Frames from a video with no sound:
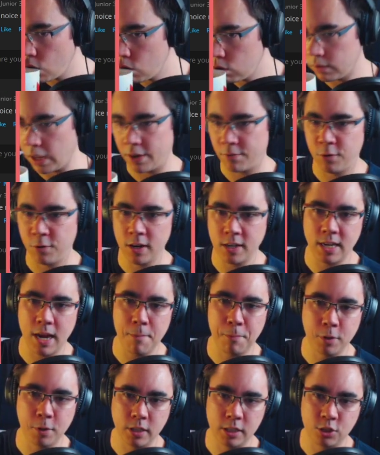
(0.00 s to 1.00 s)
Like, for
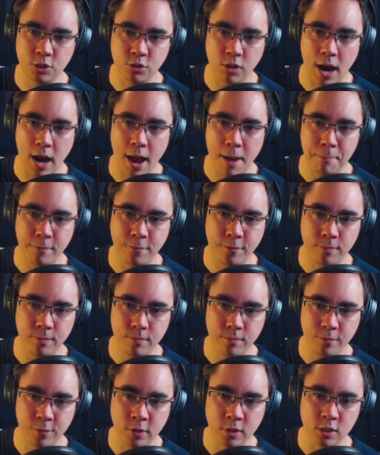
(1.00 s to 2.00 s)
example, this strap
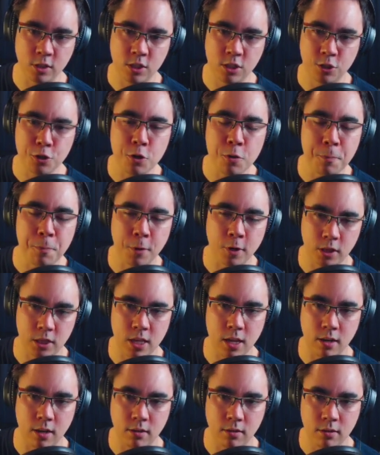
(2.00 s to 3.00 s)
feels super
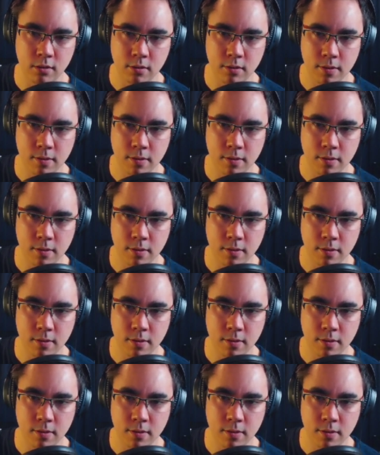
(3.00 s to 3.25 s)
thin.